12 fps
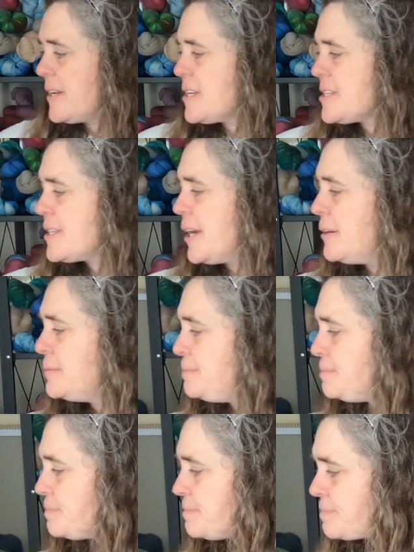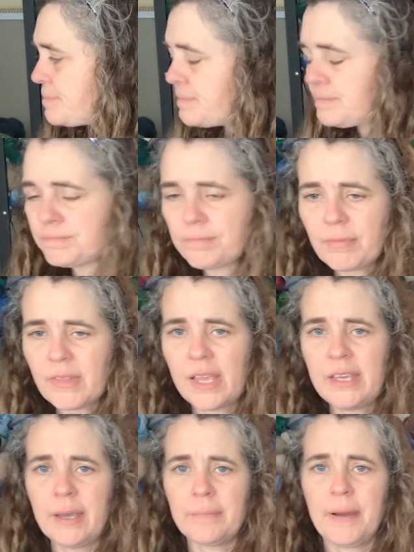So,
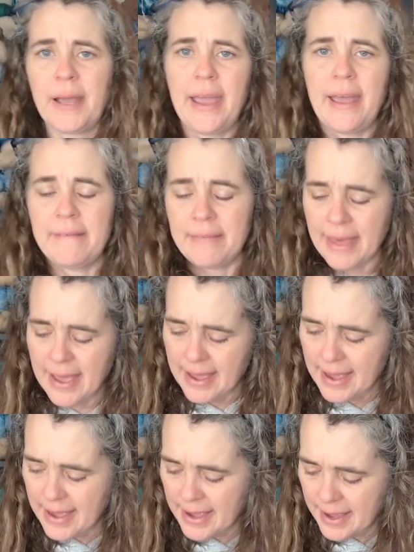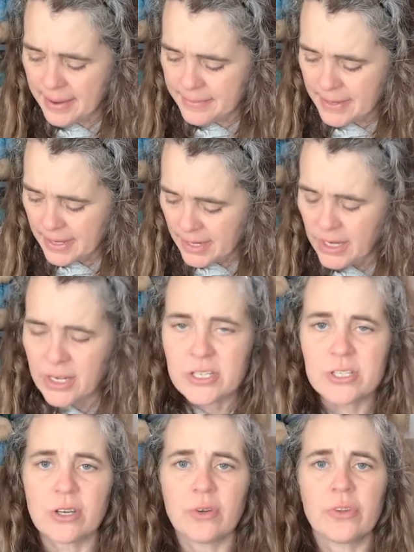yep, I have that.
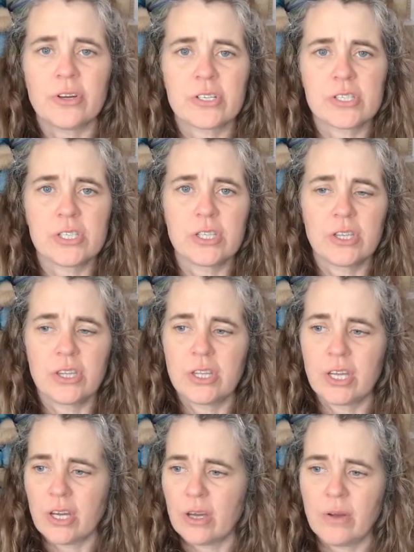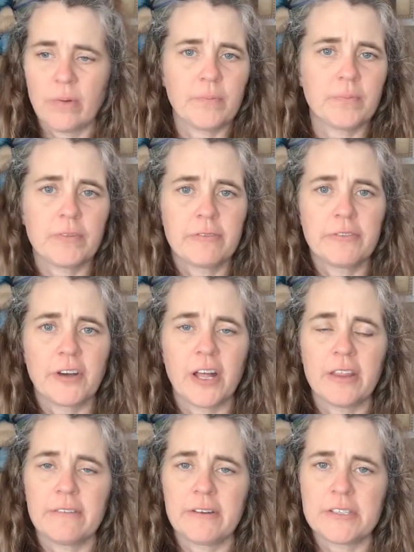So there's all
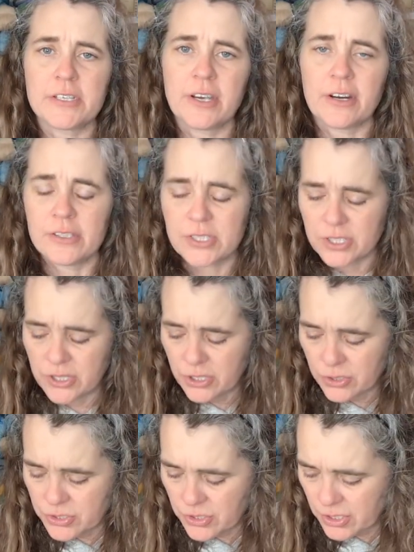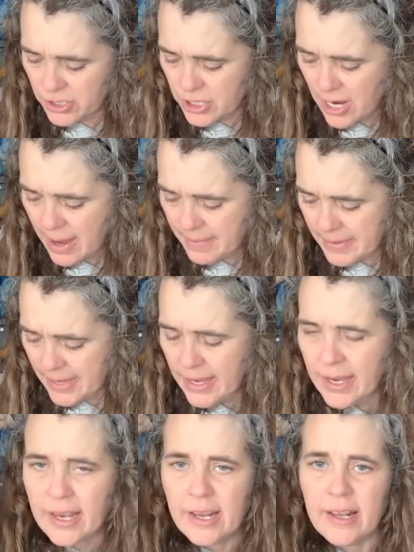the fuzzy yarns. Those are in the shop.
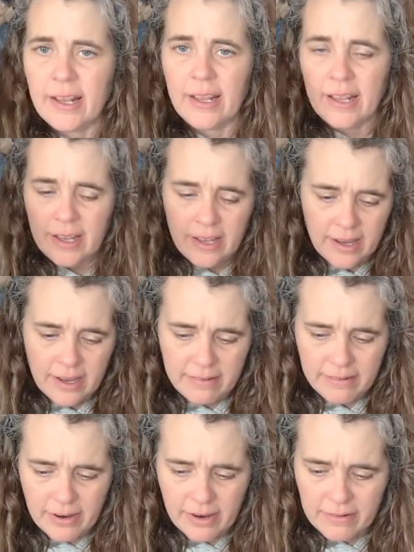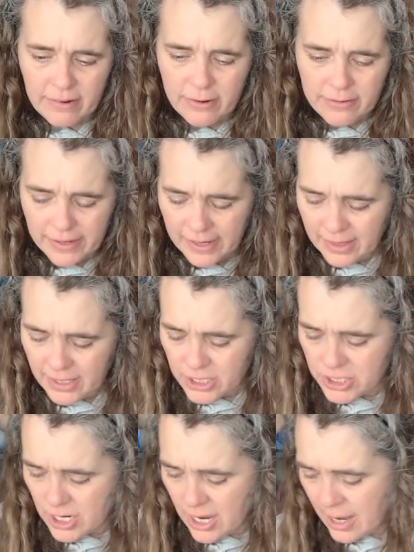I've got roving in the
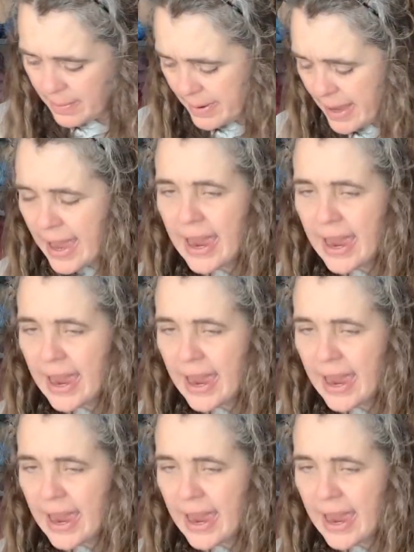shop.